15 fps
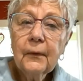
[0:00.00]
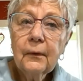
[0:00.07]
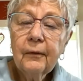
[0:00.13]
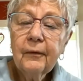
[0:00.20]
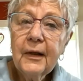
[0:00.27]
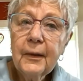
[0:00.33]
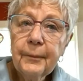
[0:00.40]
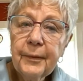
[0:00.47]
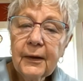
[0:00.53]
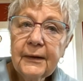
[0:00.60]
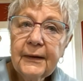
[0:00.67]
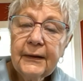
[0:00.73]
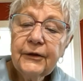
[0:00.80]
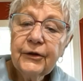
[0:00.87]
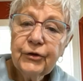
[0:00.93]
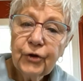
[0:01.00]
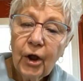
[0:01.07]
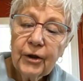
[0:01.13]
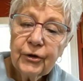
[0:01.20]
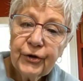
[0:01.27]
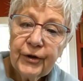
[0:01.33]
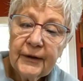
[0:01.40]
the ability to
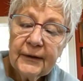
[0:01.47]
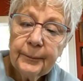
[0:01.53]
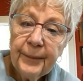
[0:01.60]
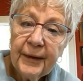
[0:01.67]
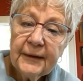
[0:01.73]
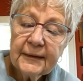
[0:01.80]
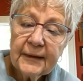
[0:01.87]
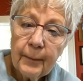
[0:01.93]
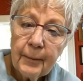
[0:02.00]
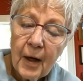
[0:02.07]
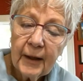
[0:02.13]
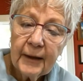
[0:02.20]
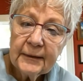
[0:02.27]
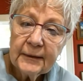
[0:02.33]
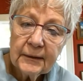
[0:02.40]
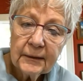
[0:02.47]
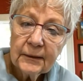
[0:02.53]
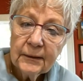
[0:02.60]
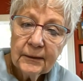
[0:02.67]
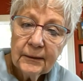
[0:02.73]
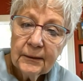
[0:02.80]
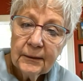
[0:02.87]
charge these big semis
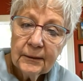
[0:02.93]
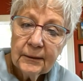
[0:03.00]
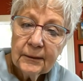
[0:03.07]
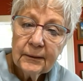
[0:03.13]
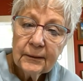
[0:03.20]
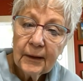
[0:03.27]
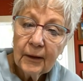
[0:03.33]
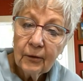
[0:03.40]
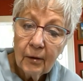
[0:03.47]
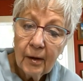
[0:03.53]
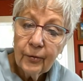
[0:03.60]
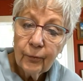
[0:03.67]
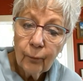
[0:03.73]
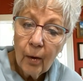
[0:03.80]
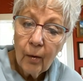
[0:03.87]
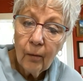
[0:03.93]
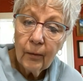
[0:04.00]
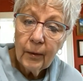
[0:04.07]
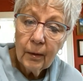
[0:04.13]
that are on the road?